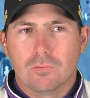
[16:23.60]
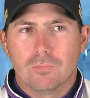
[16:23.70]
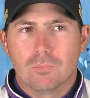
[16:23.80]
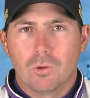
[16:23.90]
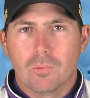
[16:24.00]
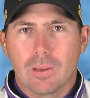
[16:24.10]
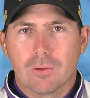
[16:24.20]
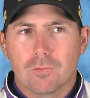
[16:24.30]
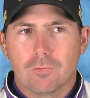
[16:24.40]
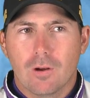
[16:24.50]
put him back
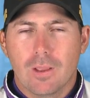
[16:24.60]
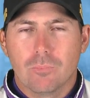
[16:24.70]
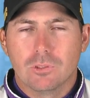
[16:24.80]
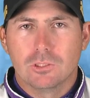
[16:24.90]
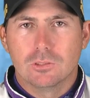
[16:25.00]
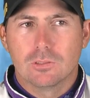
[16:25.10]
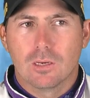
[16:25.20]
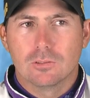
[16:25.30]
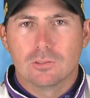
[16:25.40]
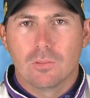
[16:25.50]
on the front end, which he's
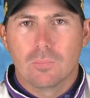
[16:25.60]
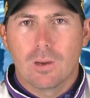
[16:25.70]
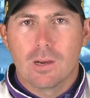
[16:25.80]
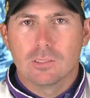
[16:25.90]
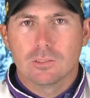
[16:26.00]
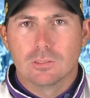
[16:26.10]
done some in the past,